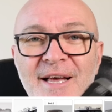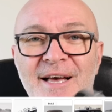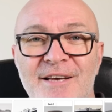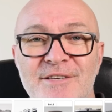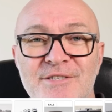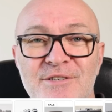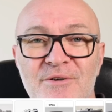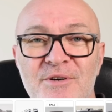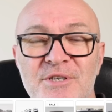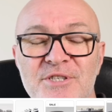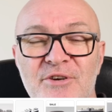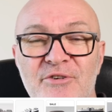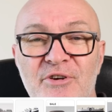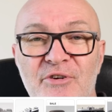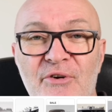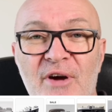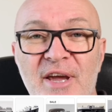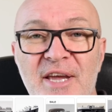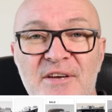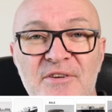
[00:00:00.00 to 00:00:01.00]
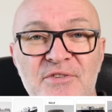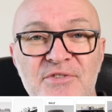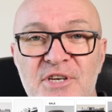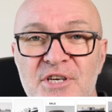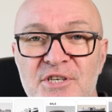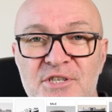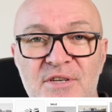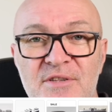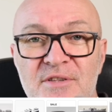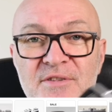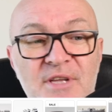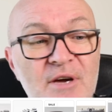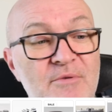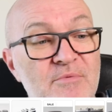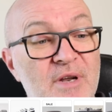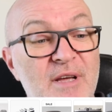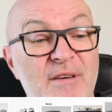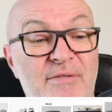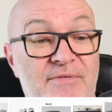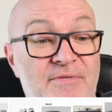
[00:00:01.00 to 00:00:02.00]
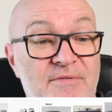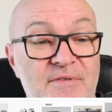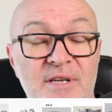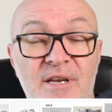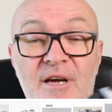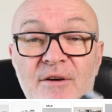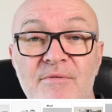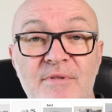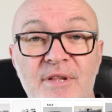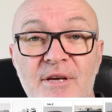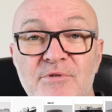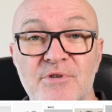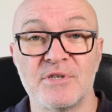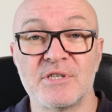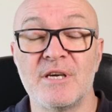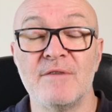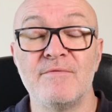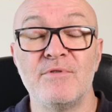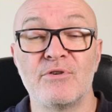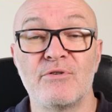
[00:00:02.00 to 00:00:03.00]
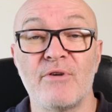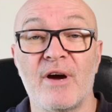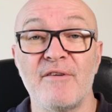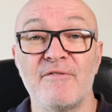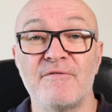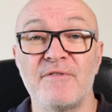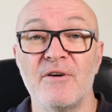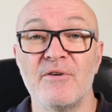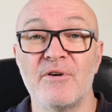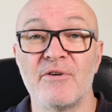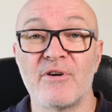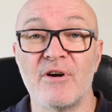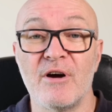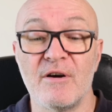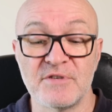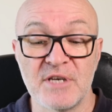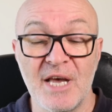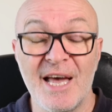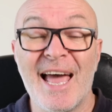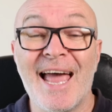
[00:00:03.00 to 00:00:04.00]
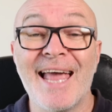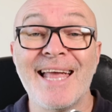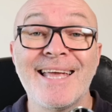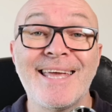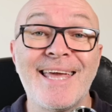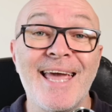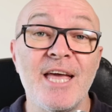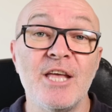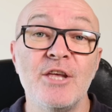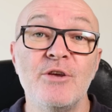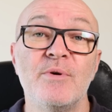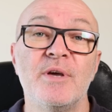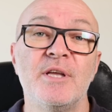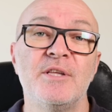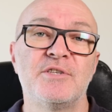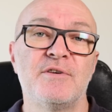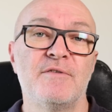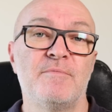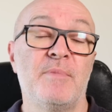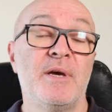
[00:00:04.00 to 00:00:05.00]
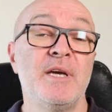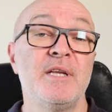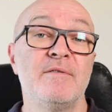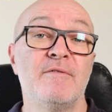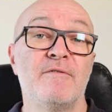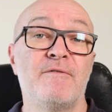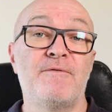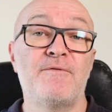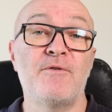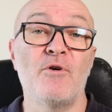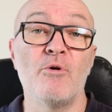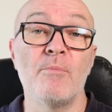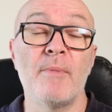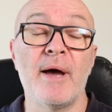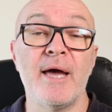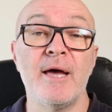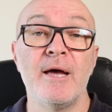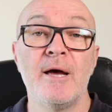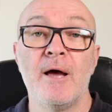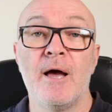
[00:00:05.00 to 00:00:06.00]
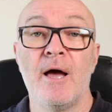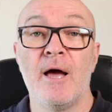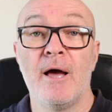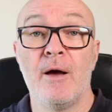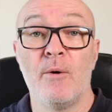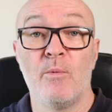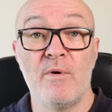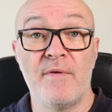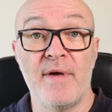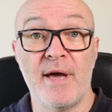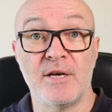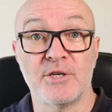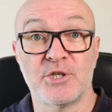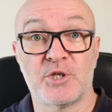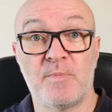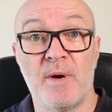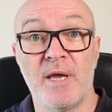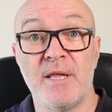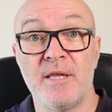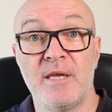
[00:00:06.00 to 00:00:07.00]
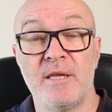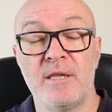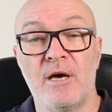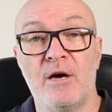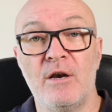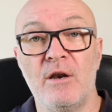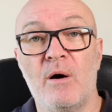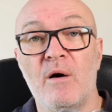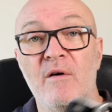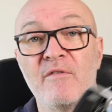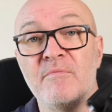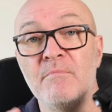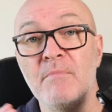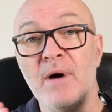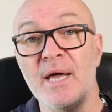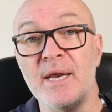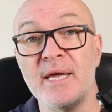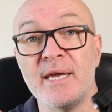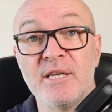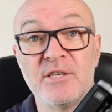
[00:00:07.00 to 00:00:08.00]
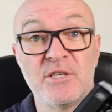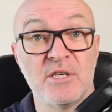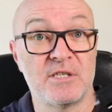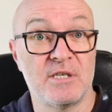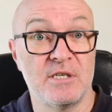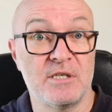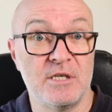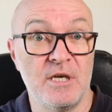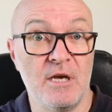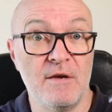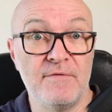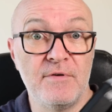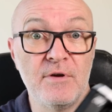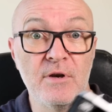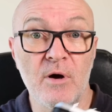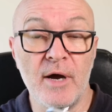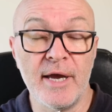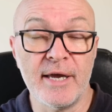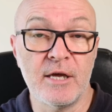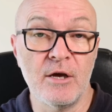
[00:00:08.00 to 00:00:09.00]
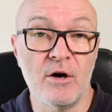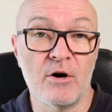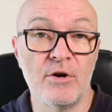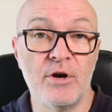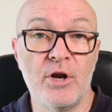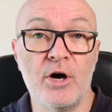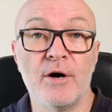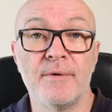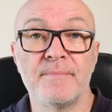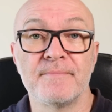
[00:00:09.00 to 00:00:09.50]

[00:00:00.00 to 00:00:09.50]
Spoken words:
As long as they're in great condition, they'll just give you great photographs and get you into medium format without spending a lot of money, just to see if you like it or not.